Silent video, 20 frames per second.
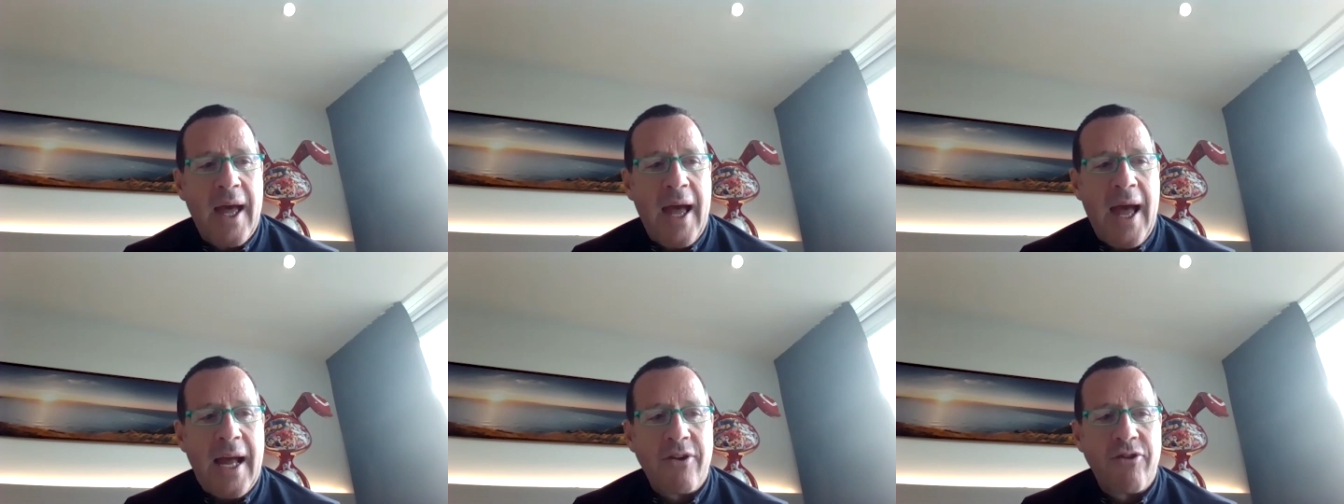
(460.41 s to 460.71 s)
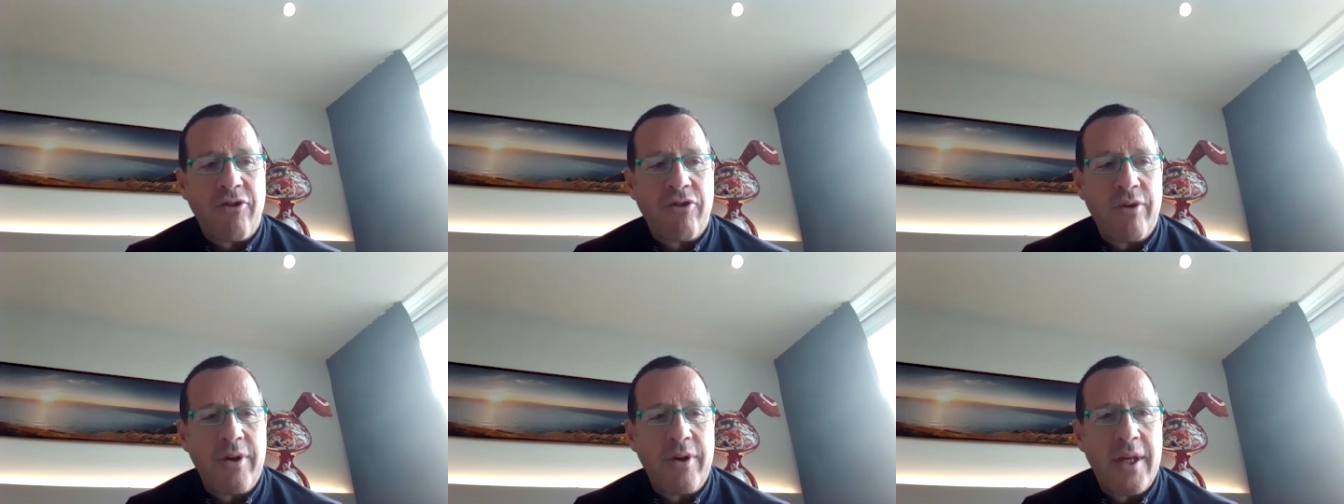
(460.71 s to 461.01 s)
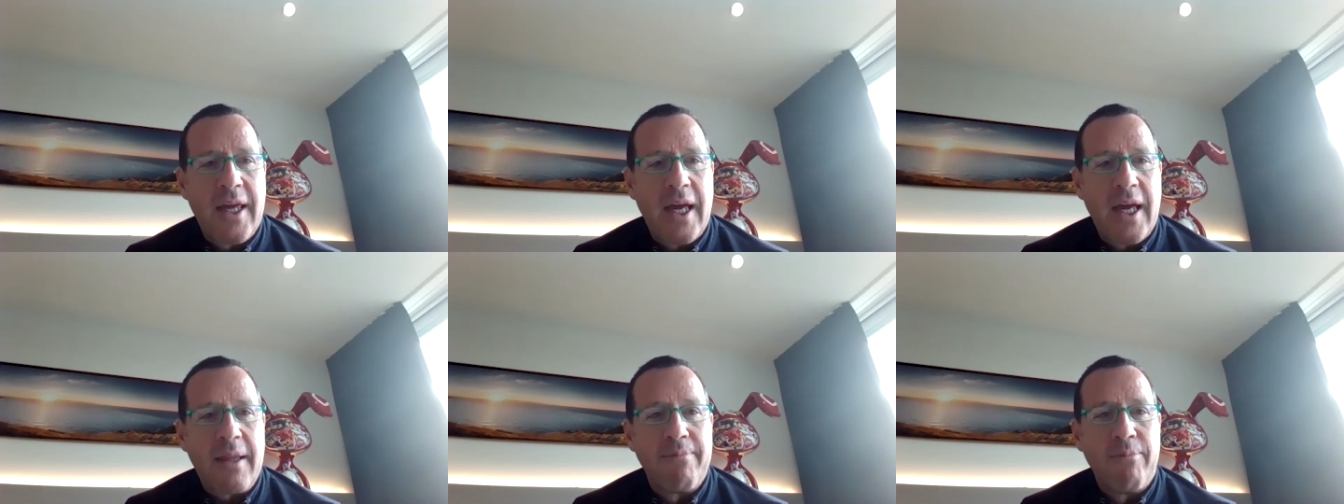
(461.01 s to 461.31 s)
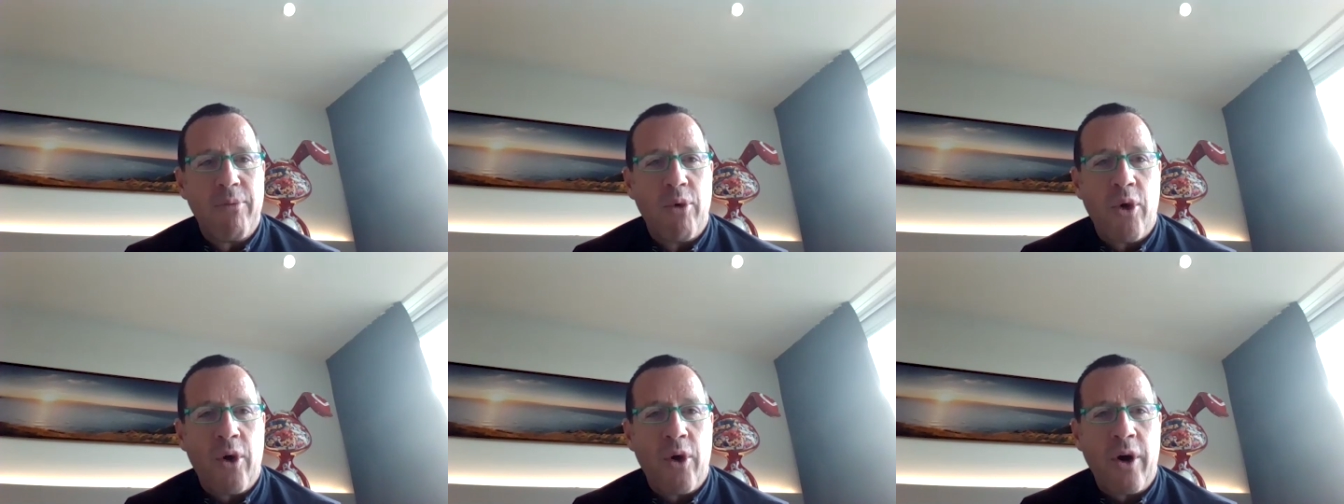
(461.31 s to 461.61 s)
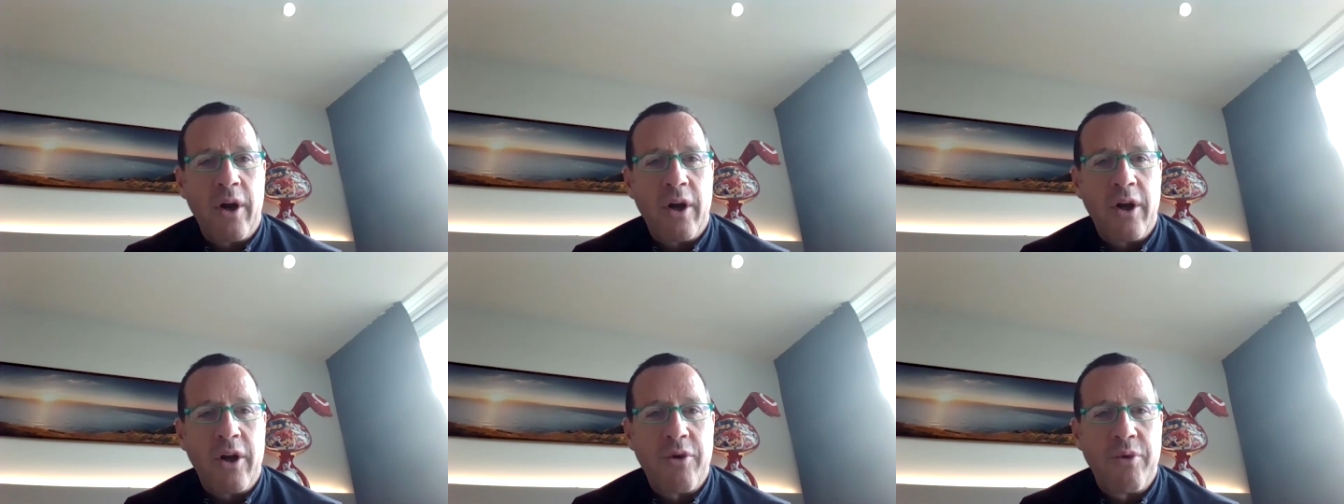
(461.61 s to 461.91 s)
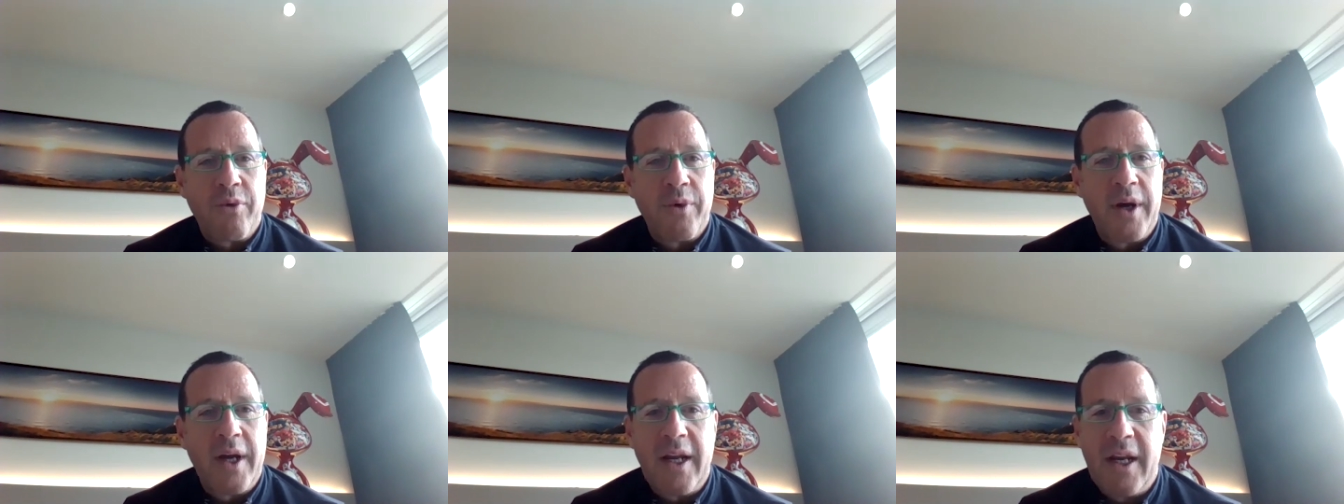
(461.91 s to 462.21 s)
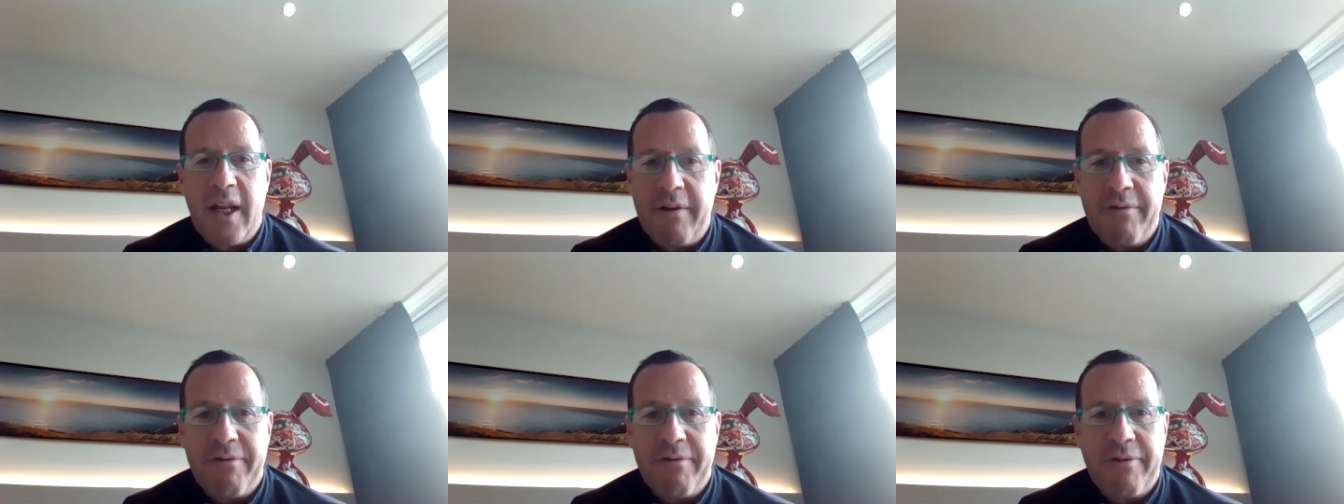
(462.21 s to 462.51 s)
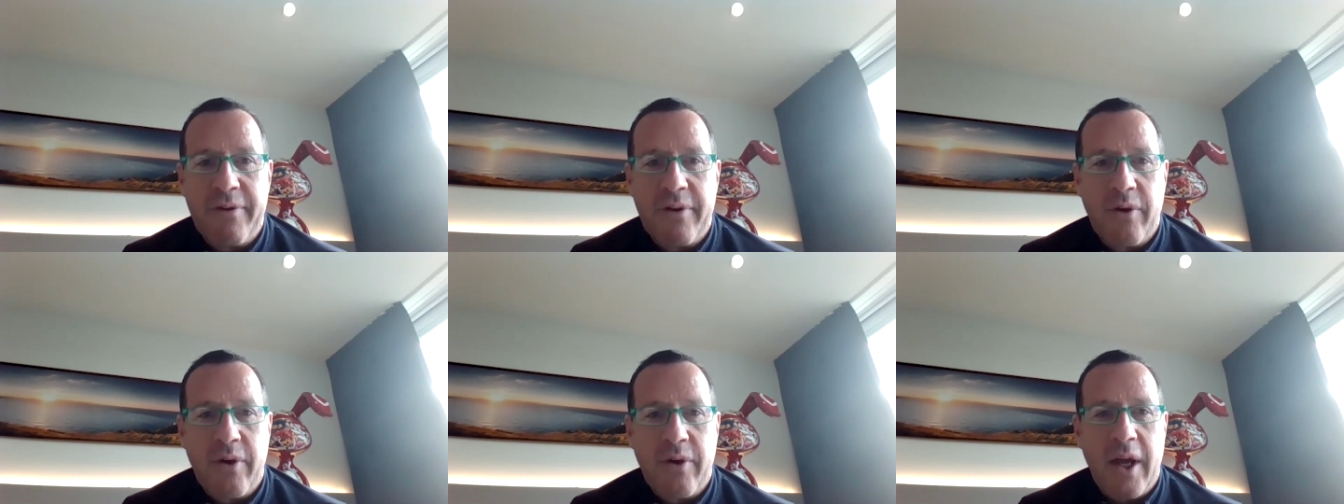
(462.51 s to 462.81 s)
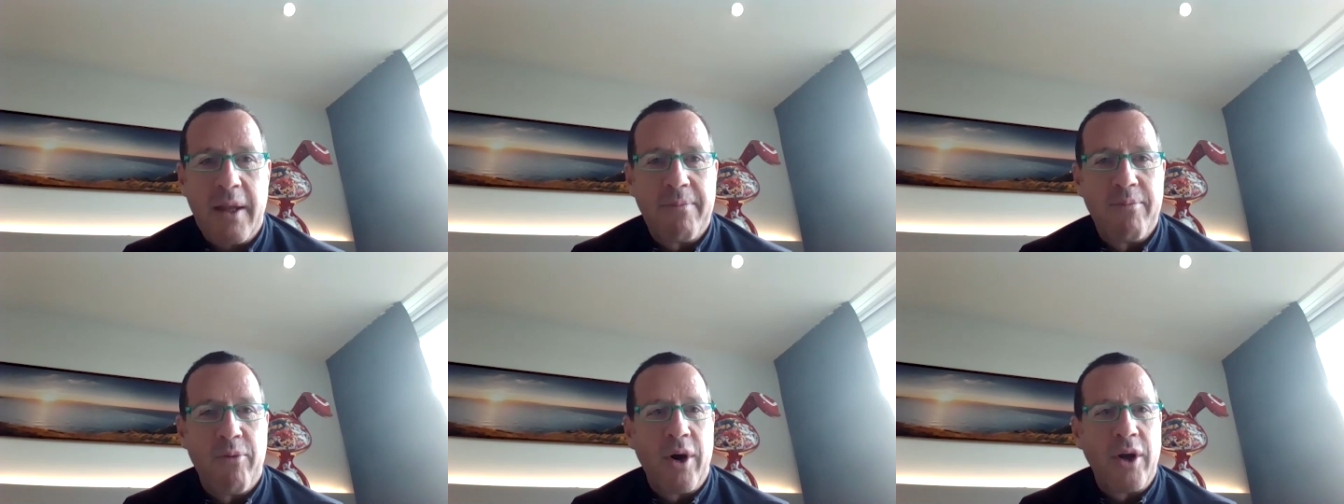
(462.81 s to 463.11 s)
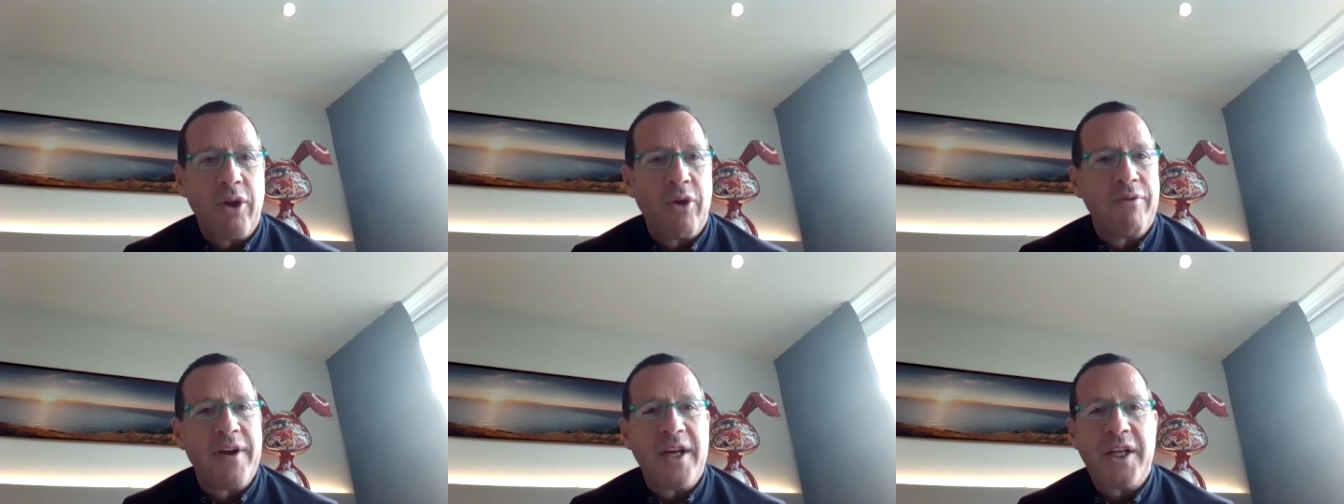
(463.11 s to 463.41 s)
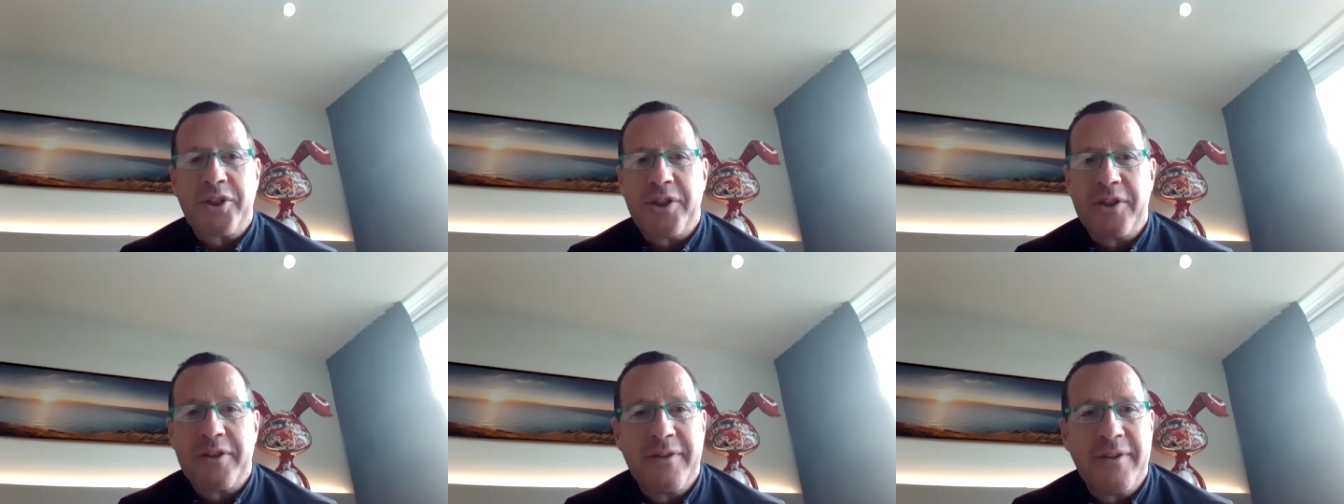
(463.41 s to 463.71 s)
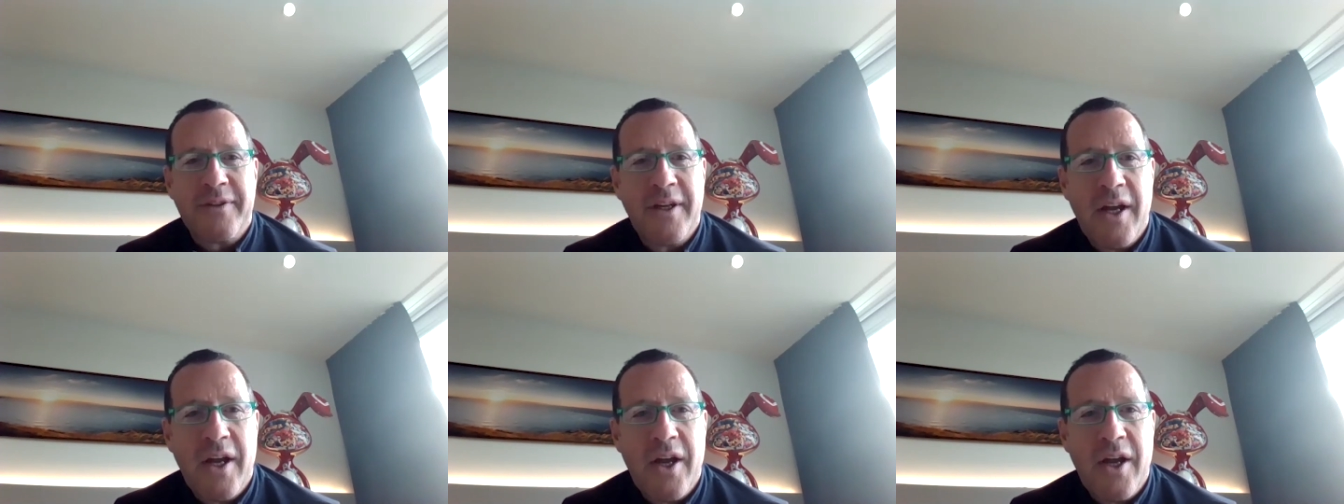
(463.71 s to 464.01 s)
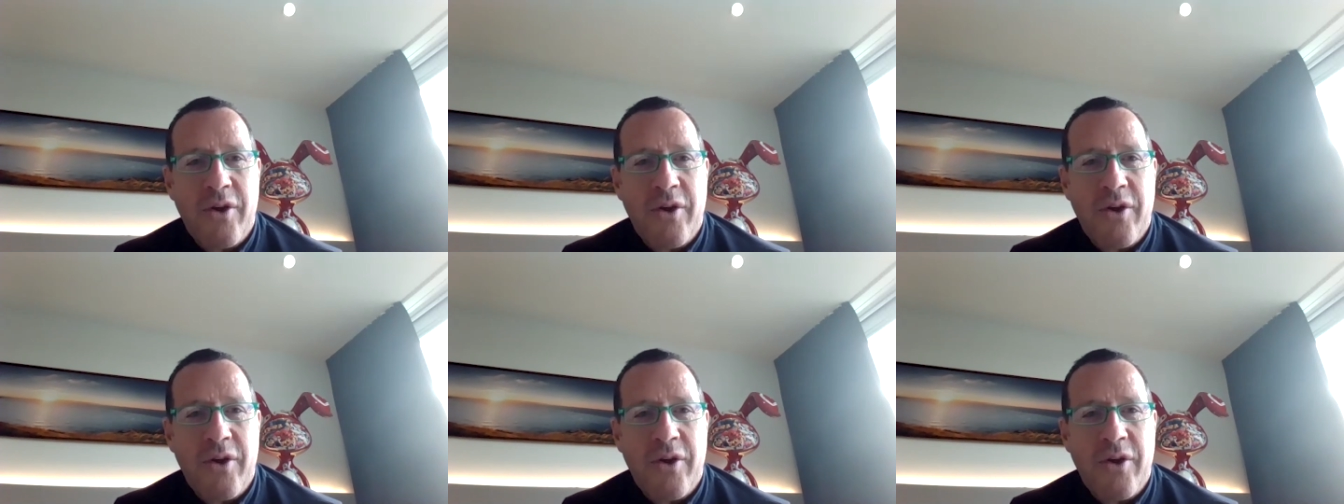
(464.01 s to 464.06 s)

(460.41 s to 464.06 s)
actually get more creative, you get more innovation,